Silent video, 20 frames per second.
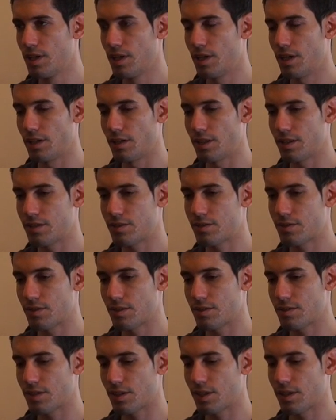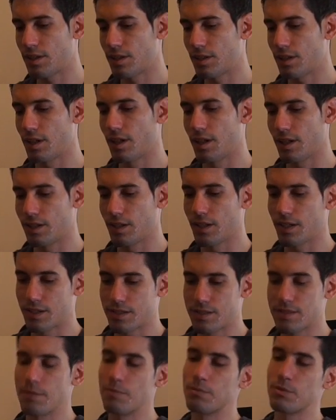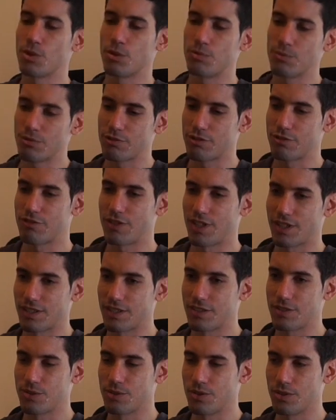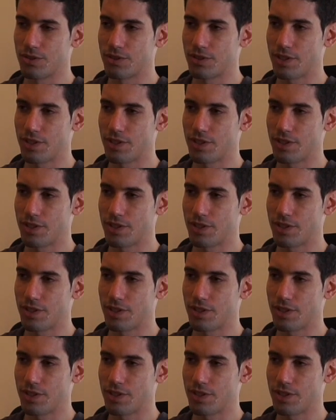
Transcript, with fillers: And that's, that's again a, a direct symptom of the fact that you don't